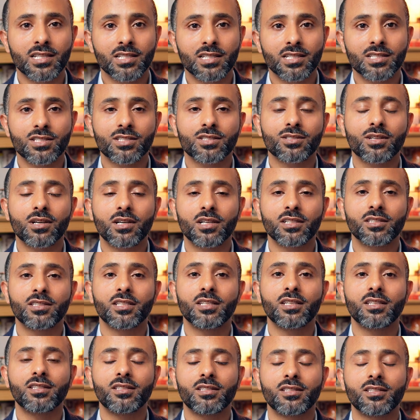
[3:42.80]

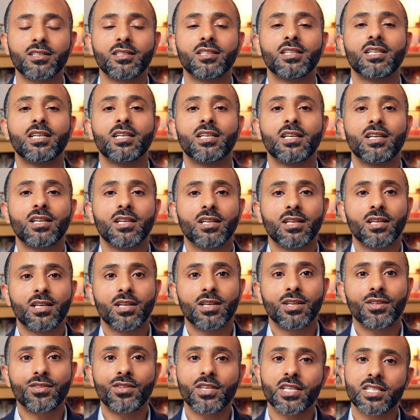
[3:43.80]
started,
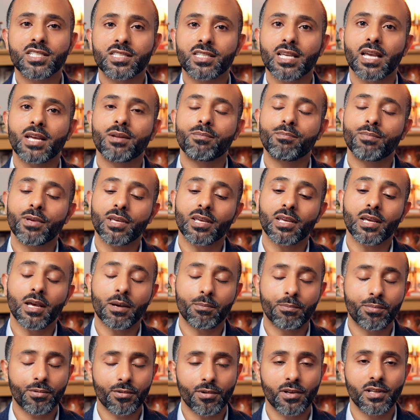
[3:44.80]
this can be a
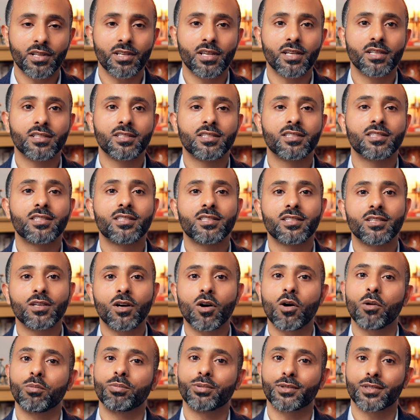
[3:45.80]
brilliant
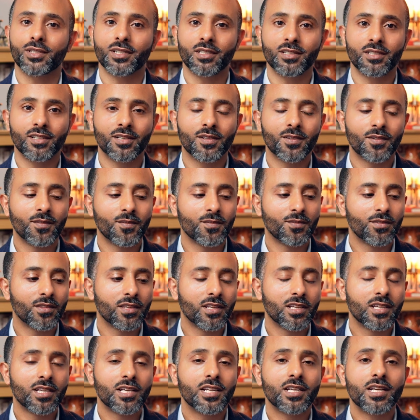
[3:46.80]
option.
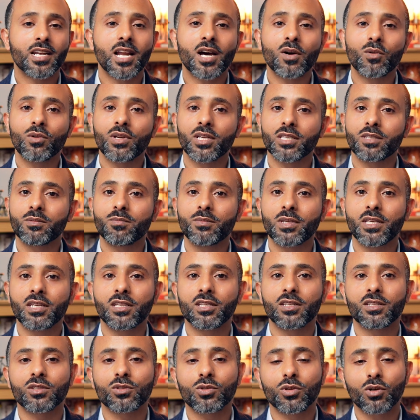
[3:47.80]
Now let
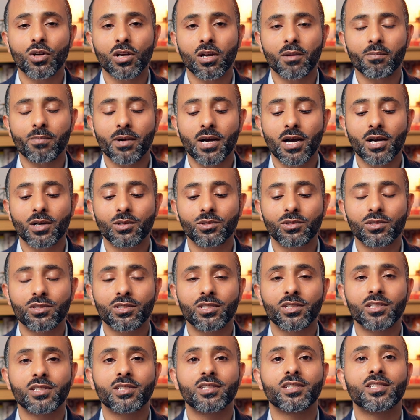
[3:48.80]
me talk
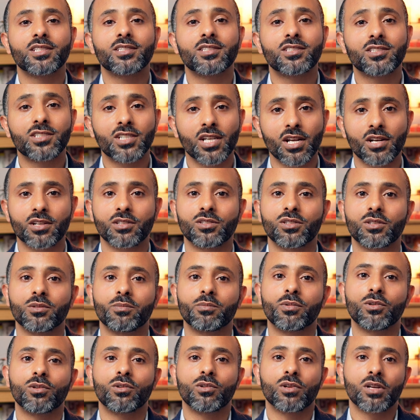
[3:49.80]
about
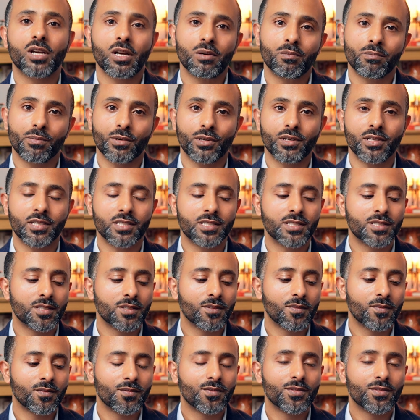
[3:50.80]
charitable companies.